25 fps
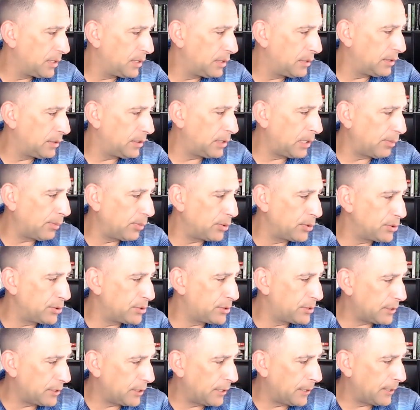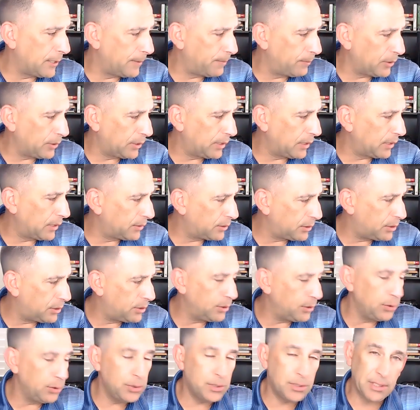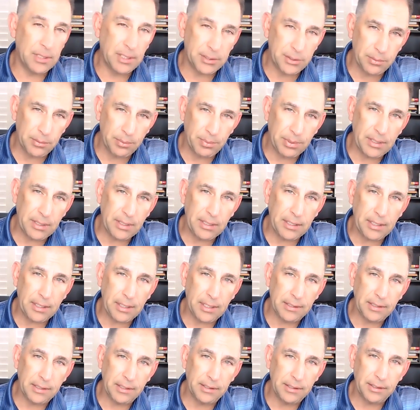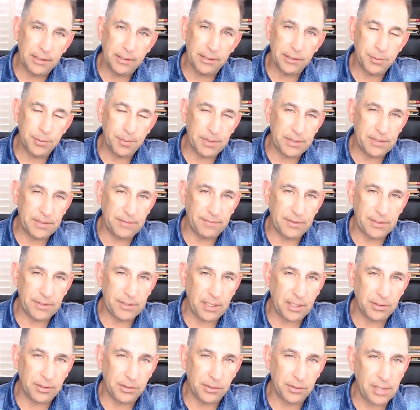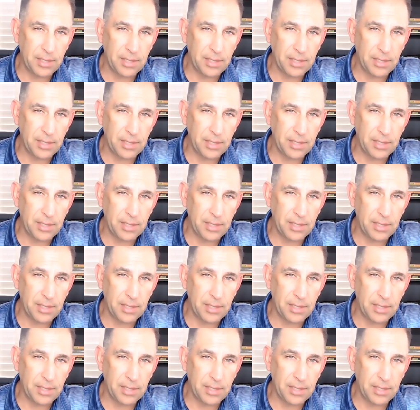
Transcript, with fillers: numbers, um, looking at the Qs and the S&P and then the specific sectors.